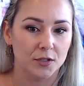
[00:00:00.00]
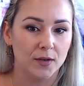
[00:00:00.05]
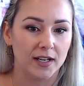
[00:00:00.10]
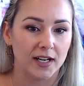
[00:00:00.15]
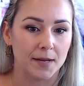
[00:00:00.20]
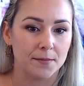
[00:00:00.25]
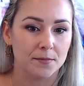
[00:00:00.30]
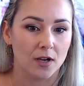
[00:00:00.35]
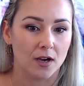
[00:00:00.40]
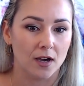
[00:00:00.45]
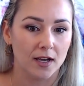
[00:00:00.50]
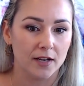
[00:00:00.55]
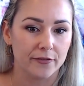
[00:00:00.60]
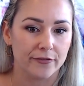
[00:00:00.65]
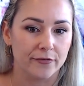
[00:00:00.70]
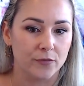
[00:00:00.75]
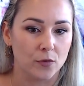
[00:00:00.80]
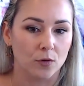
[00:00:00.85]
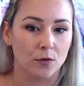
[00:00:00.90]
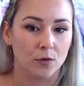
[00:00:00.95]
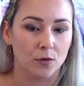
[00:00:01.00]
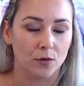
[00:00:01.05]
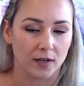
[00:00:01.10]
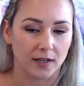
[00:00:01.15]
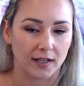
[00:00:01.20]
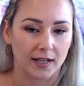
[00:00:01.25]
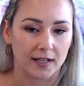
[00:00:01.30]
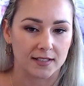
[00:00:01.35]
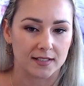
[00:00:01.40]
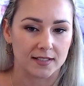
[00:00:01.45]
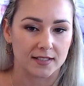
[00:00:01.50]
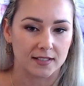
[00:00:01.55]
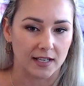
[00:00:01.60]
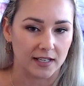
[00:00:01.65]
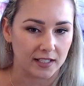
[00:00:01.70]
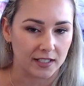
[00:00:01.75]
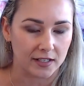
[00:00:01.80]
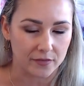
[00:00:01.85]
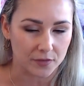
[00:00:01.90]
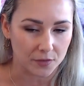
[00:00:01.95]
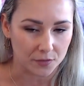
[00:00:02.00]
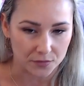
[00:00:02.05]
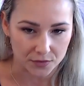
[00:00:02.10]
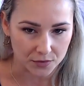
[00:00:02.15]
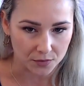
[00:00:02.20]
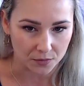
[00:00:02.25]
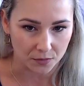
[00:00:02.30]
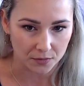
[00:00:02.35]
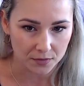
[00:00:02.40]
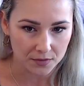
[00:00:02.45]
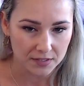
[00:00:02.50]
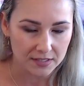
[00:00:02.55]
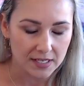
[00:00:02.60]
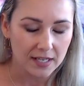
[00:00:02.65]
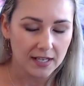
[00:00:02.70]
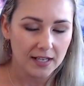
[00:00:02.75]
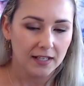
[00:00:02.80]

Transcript: And I'm not for or against any of those tools.